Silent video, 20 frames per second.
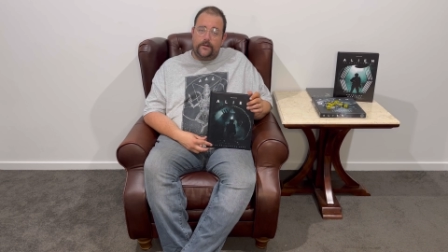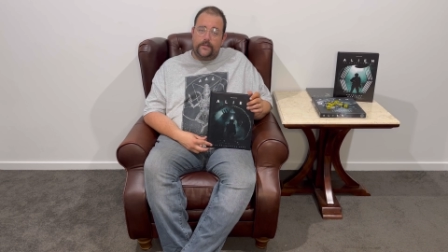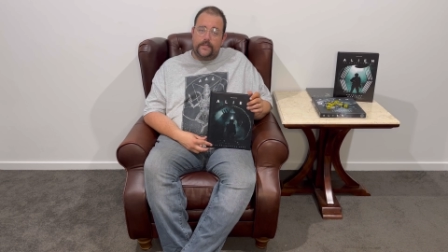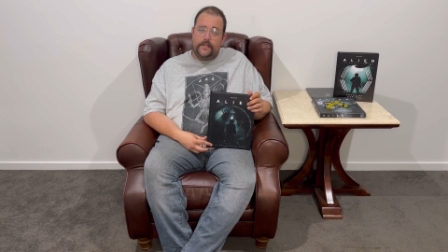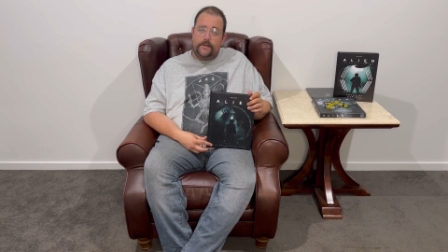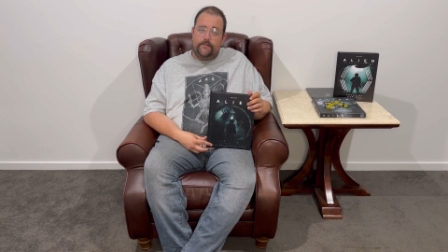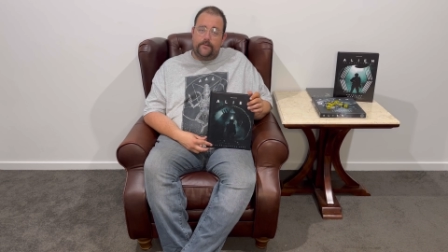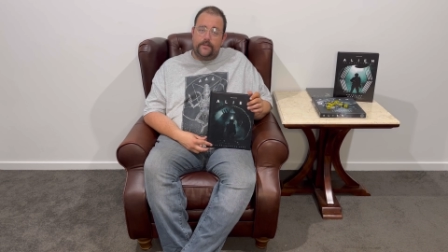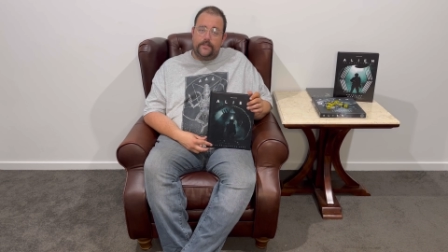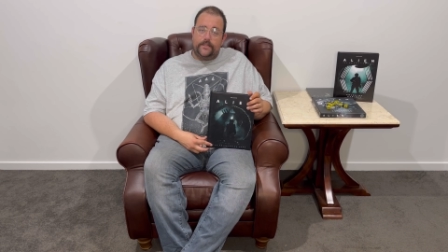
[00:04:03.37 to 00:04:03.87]

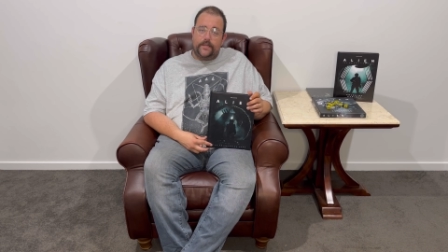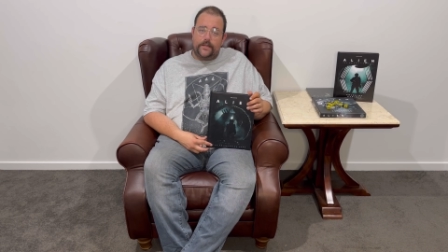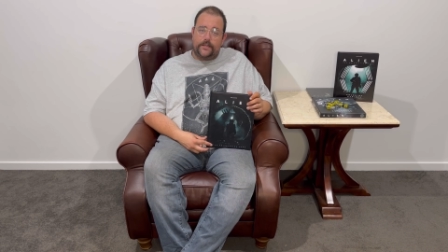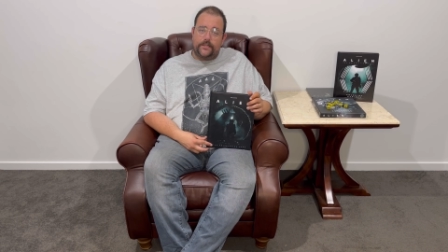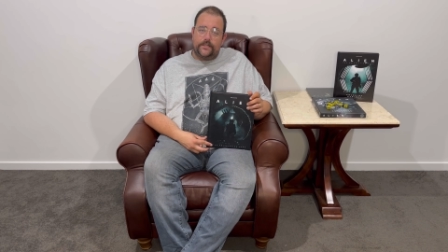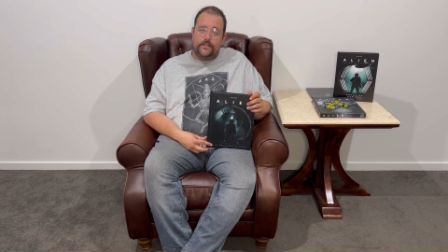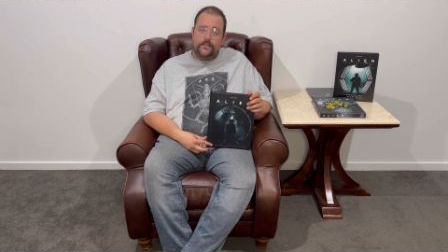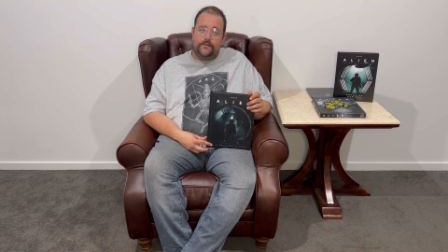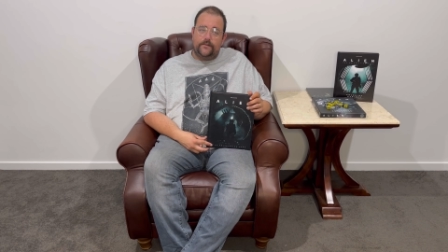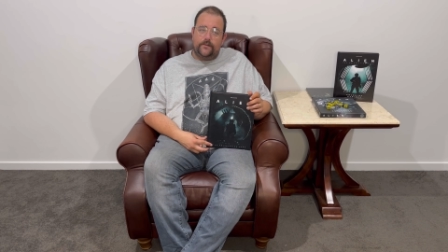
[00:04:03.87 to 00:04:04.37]
separate
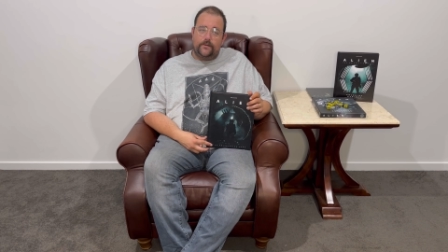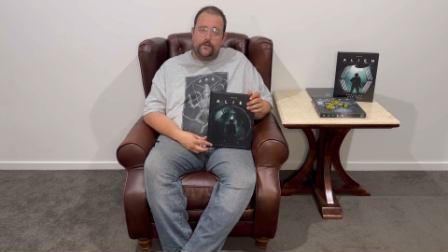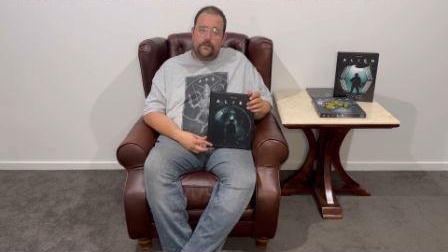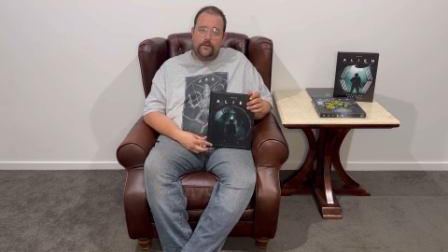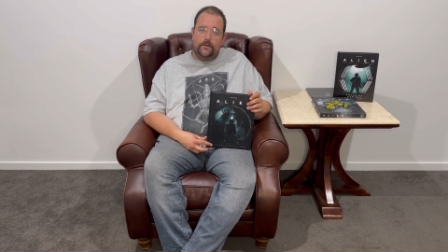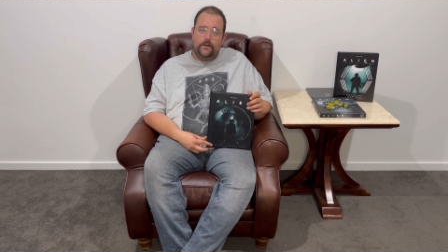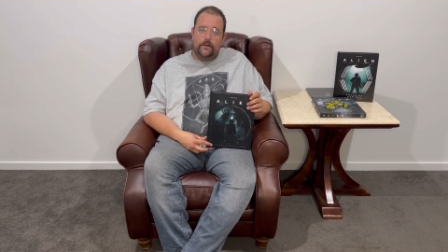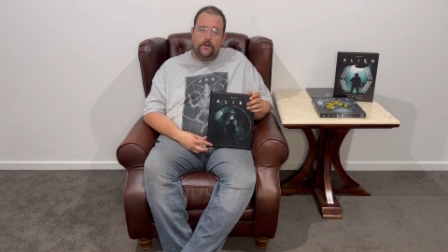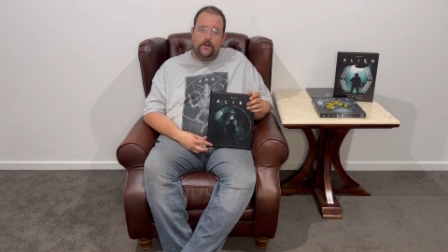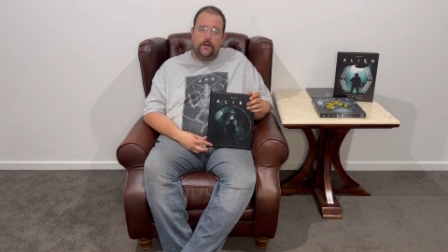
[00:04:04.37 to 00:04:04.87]
sections for
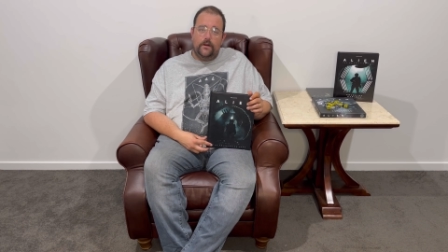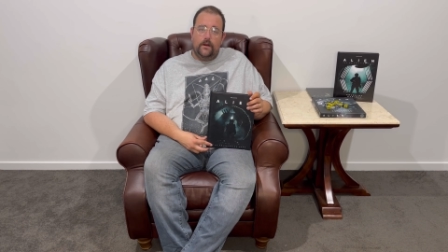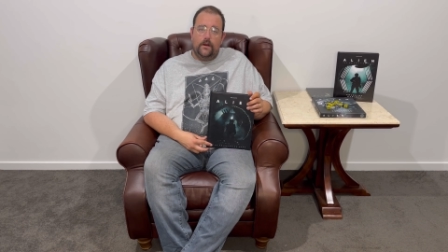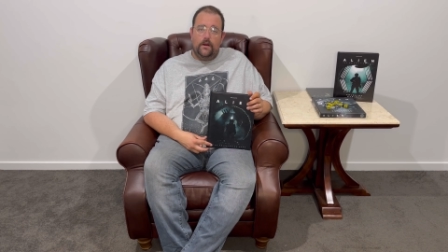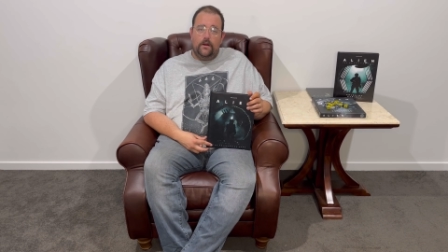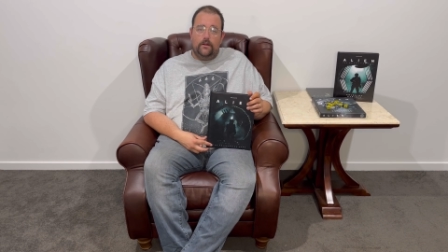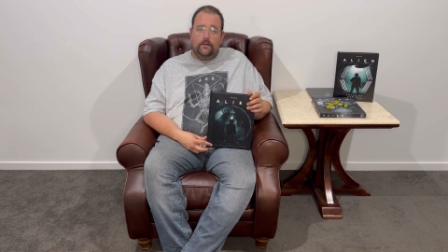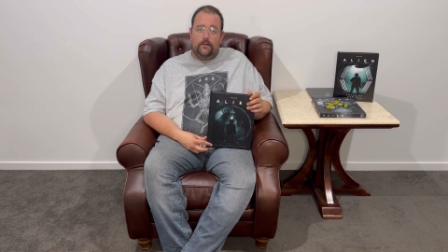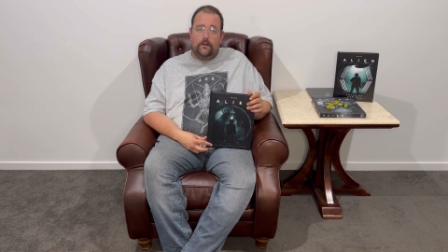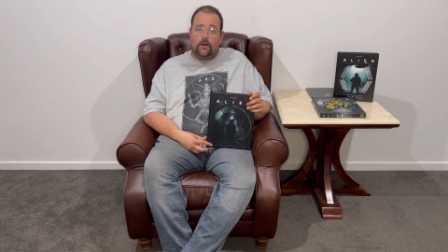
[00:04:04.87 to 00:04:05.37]

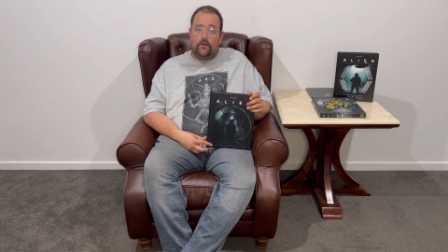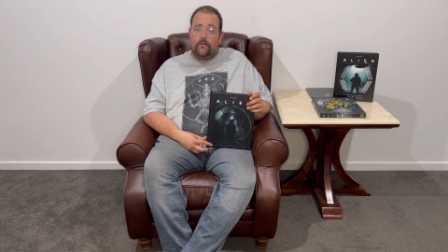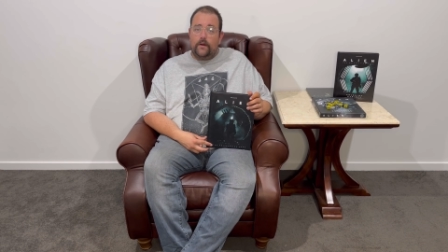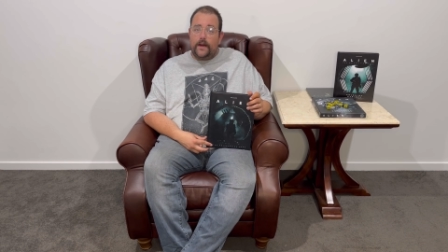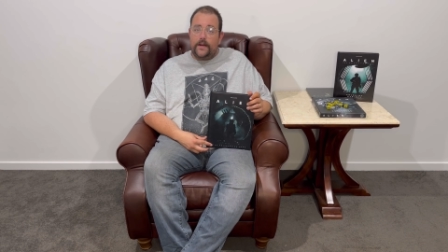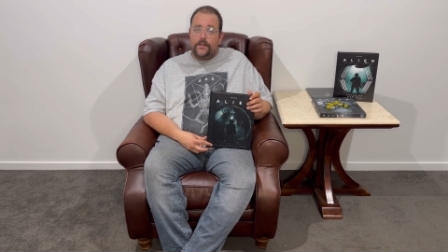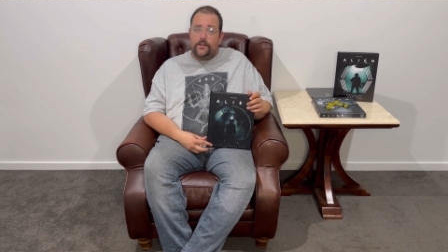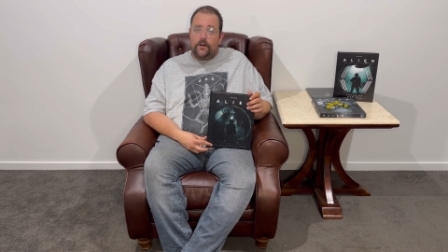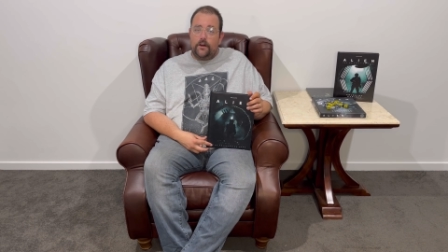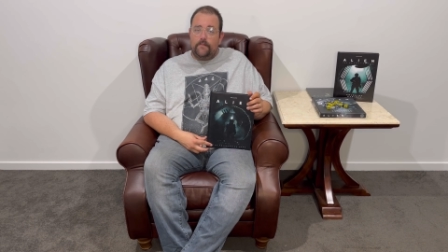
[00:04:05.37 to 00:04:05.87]

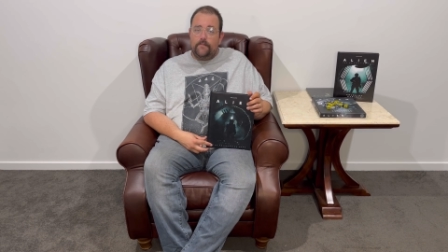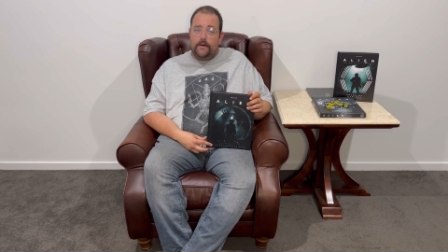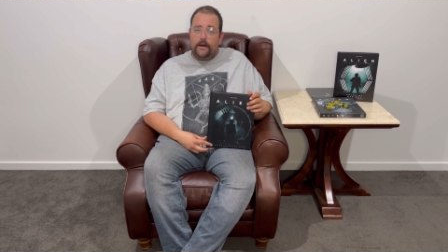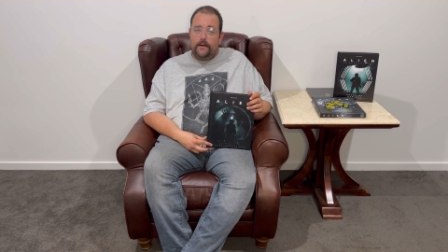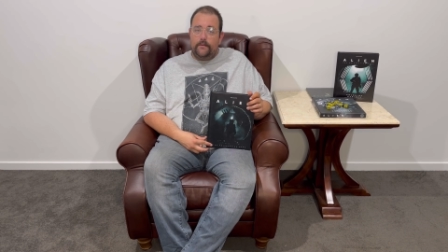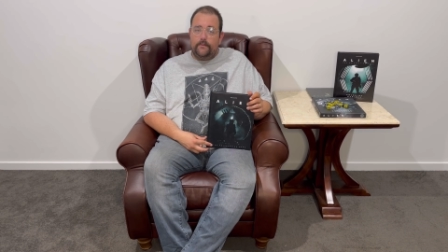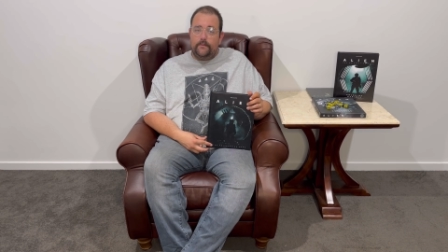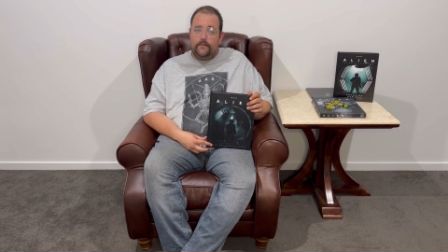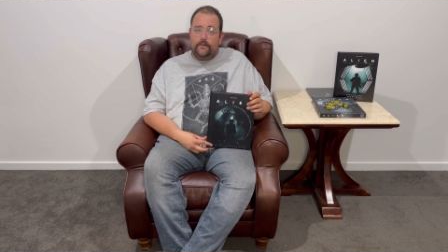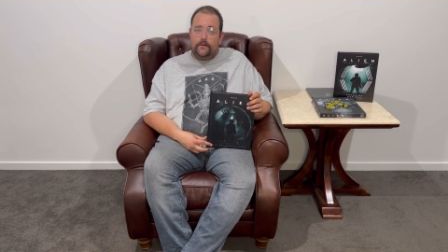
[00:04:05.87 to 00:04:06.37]
long-range
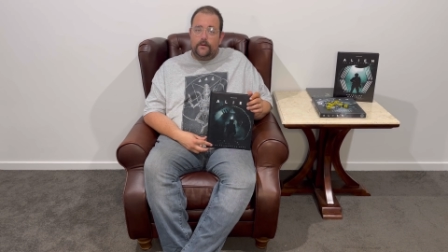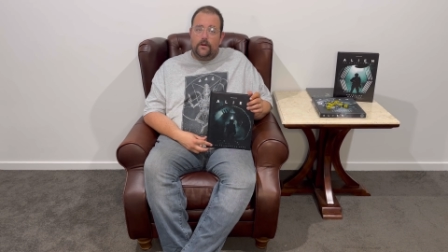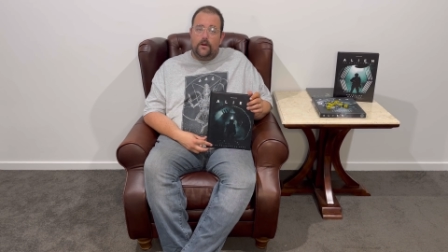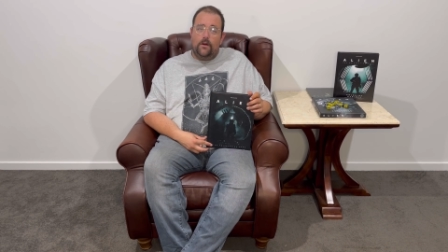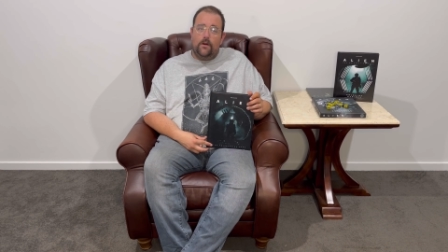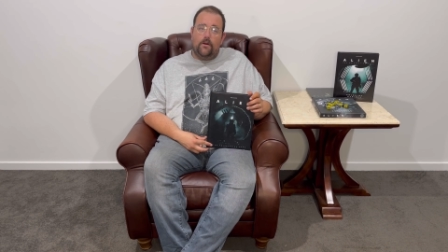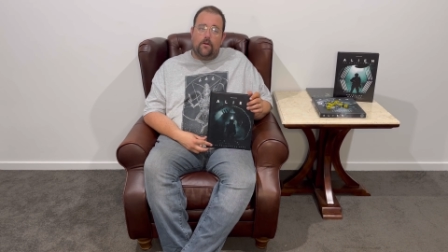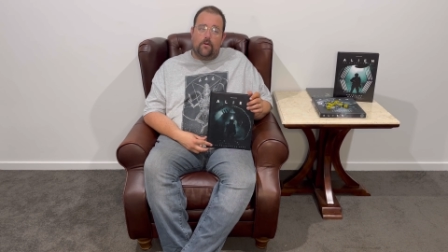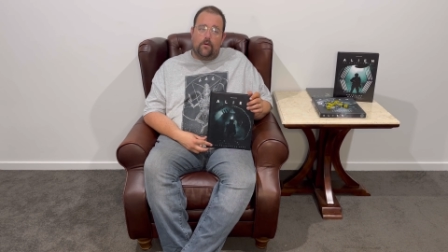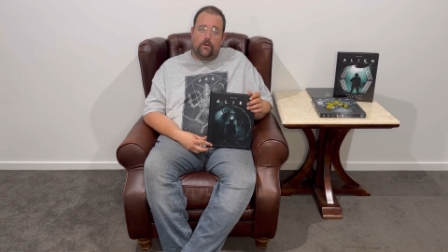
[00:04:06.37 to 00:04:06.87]
combat
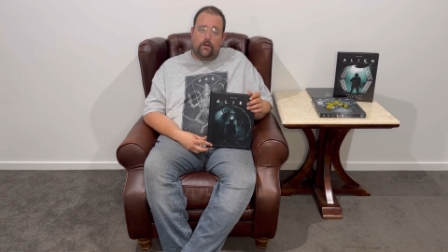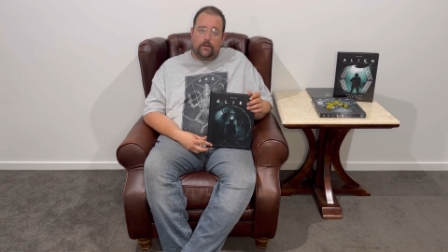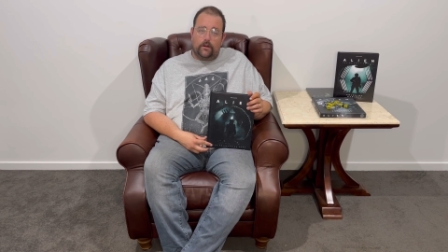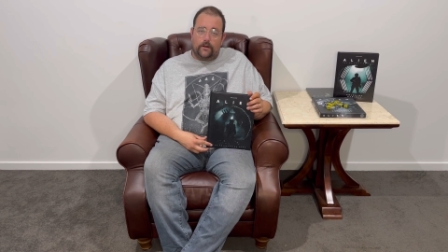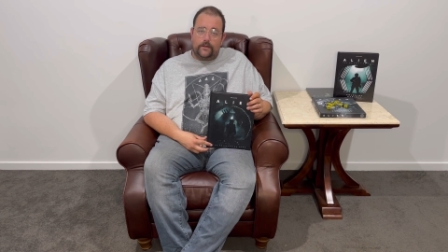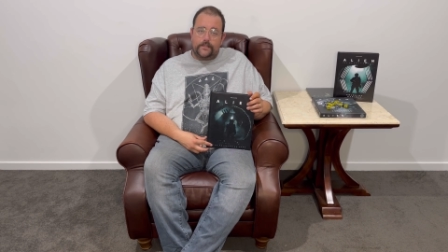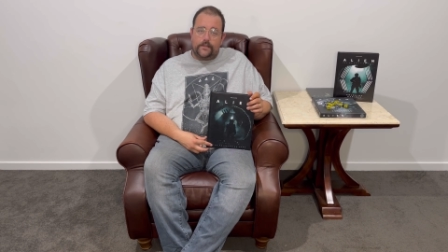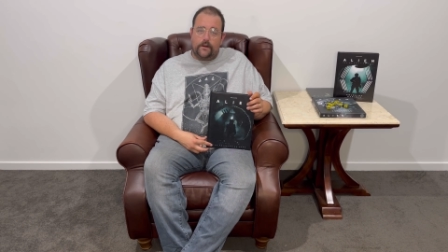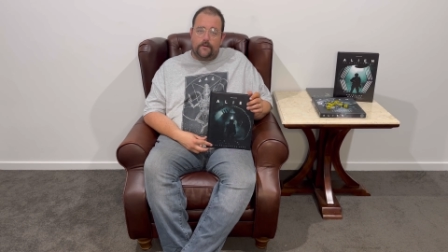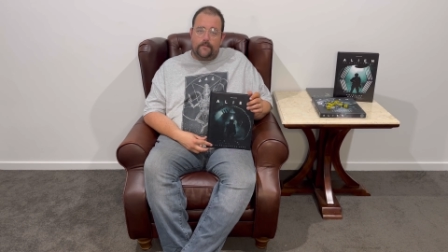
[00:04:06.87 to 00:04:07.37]
or close
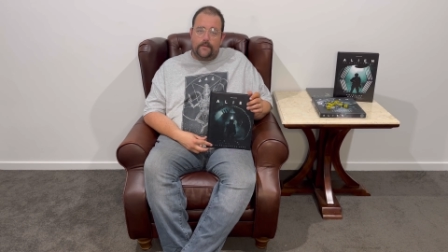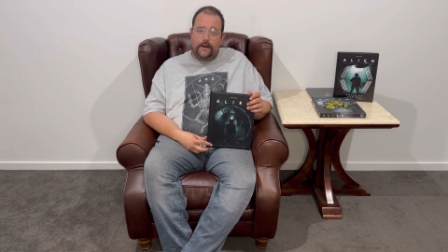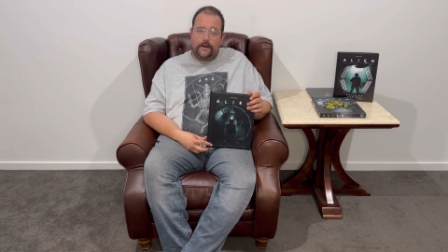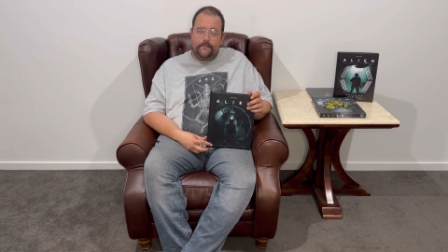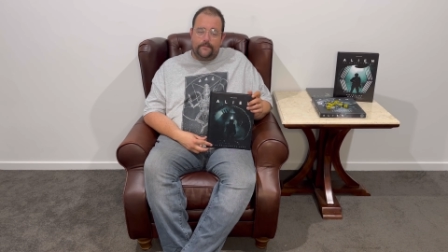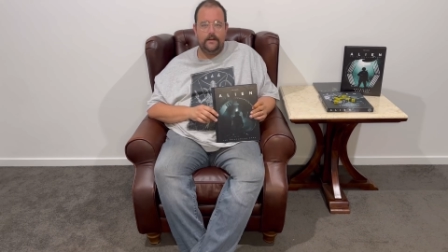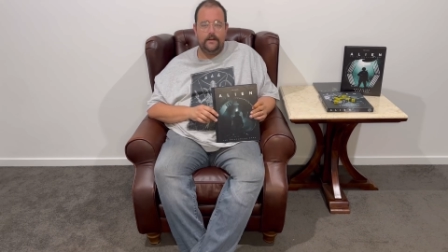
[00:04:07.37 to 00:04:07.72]
combat.